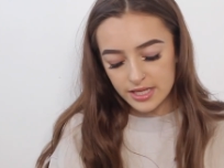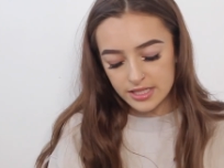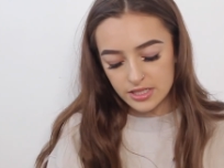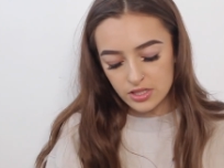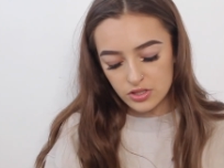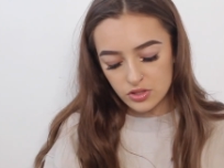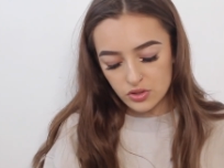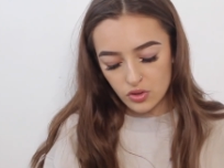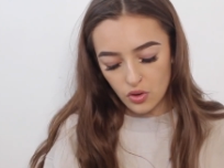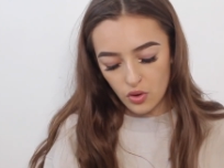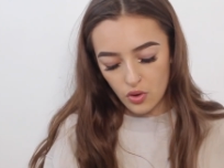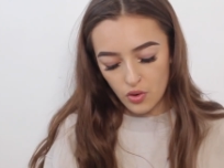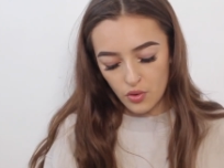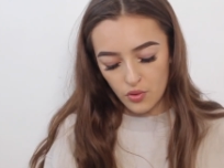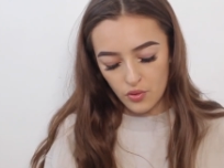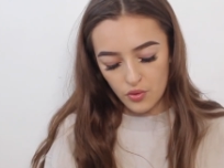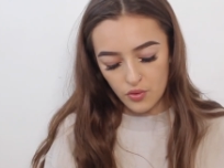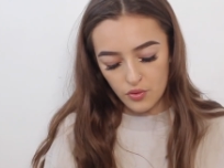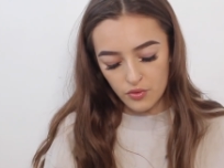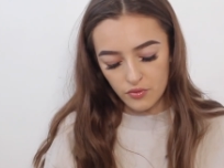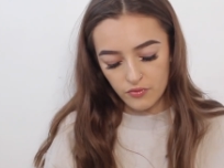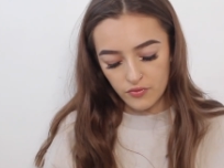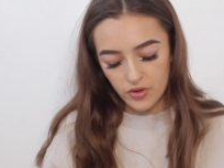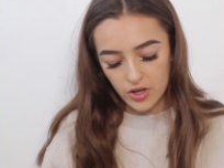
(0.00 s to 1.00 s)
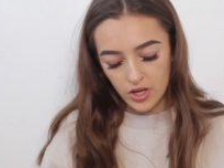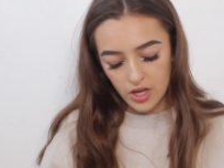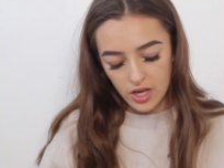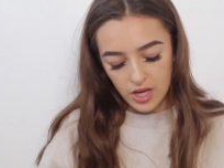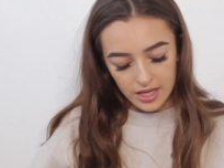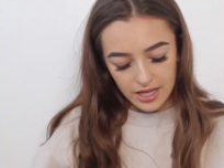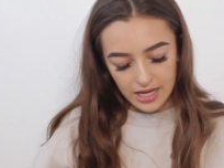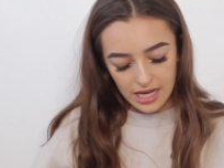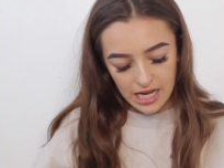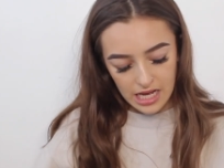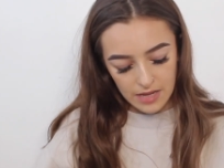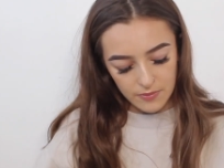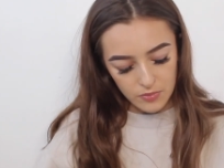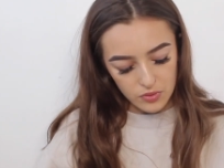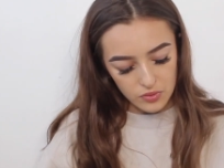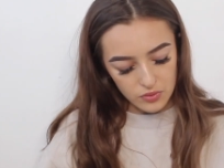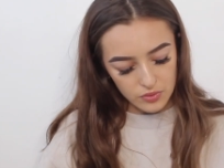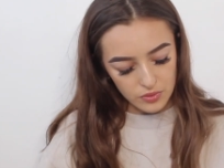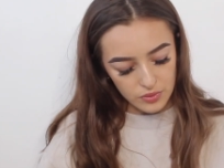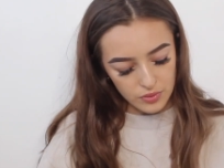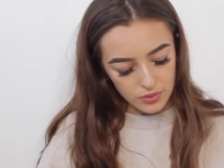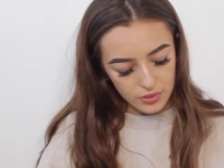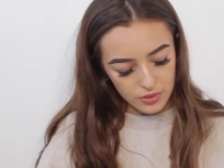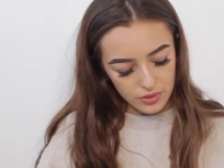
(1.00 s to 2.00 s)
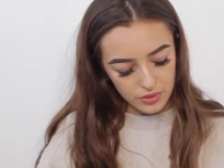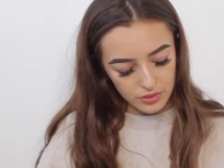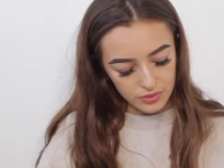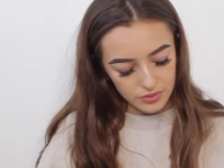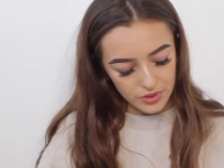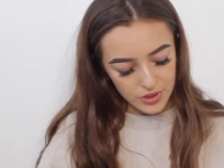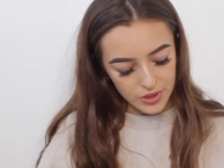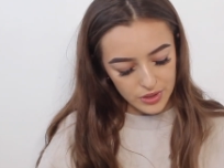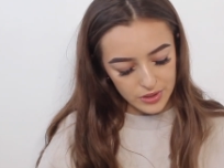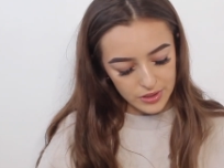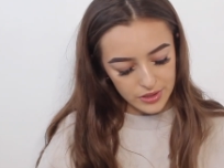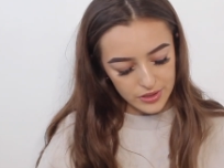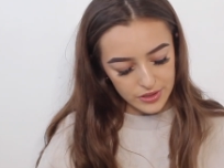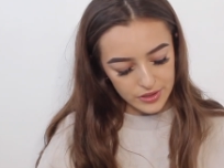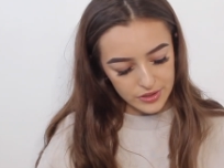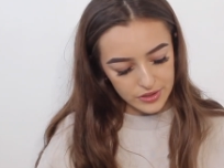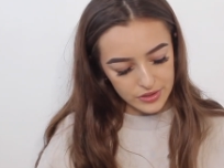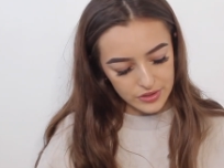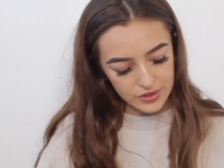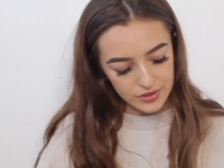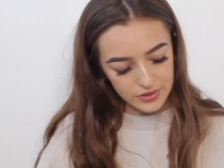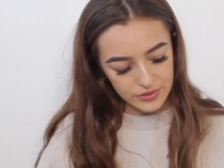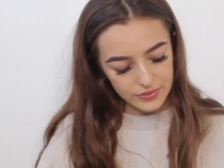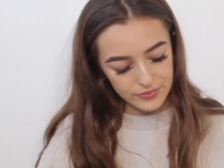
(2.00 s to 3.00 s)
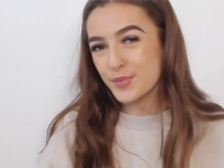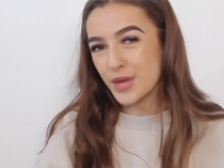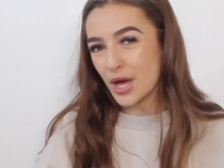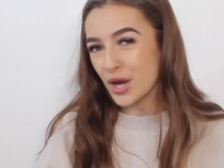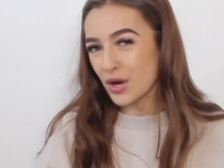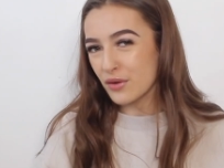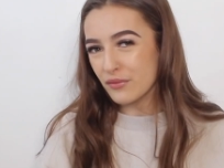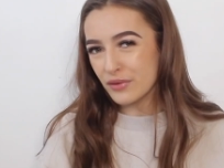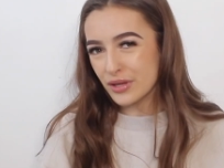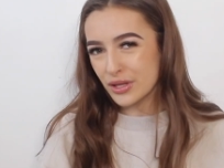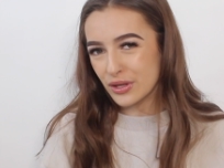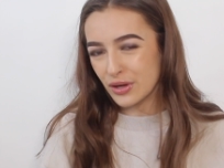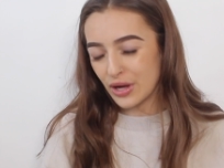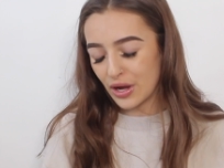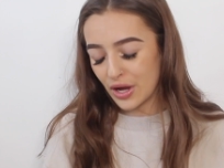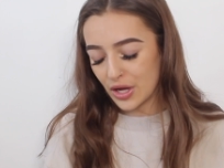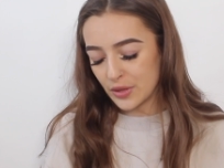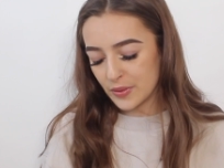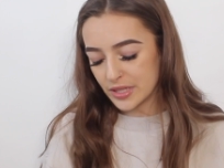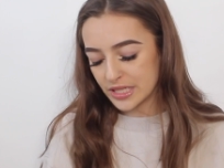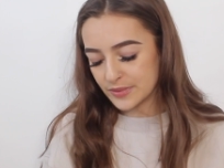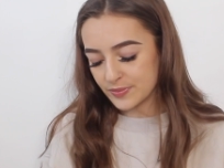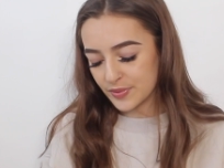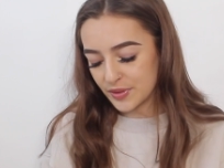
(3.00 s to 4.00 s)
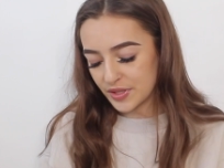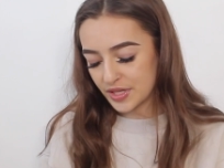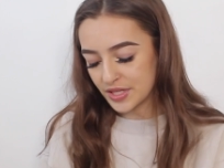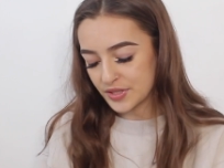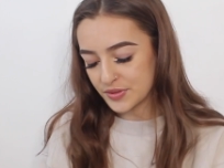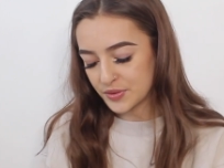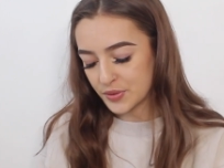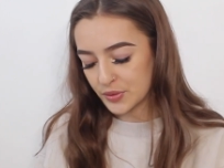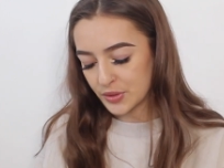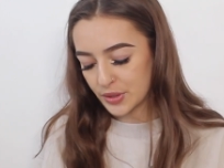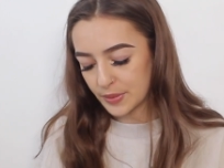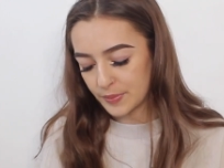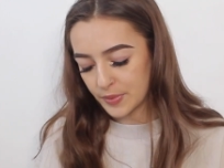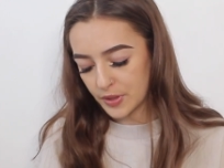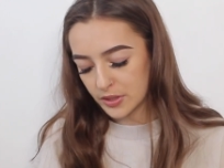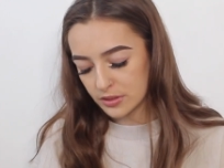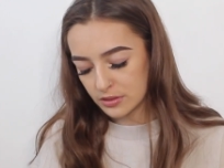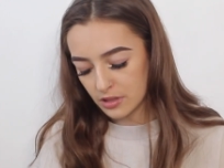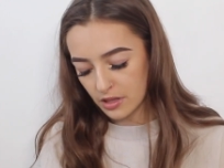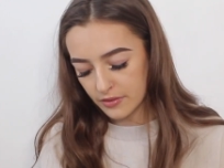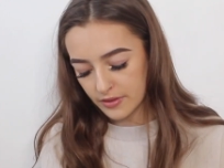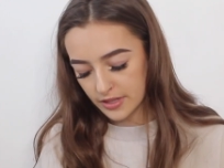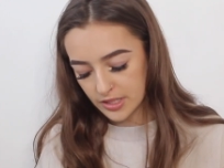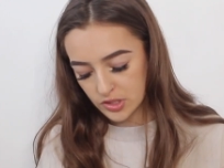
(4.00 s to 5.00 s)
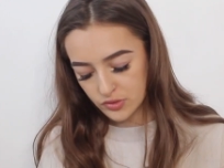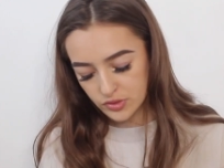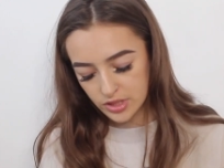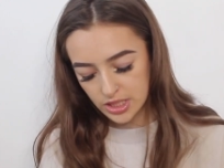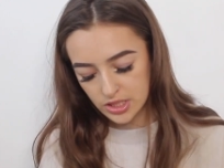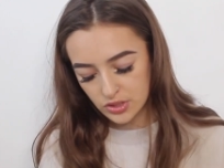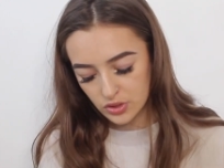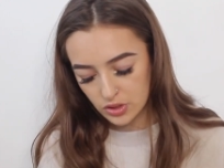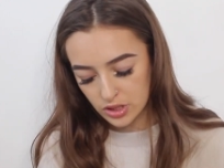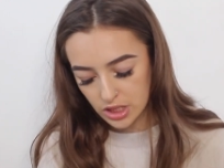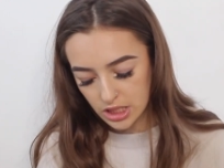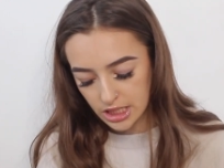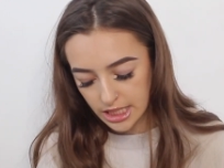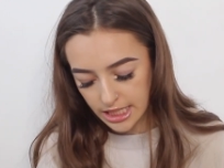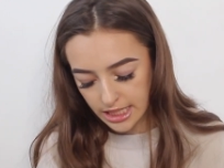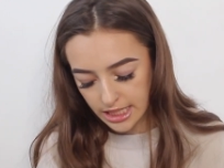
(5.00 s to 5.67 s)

this sort of camel coloured, I don't really know how you explain this colour, but a lot of things are in this colour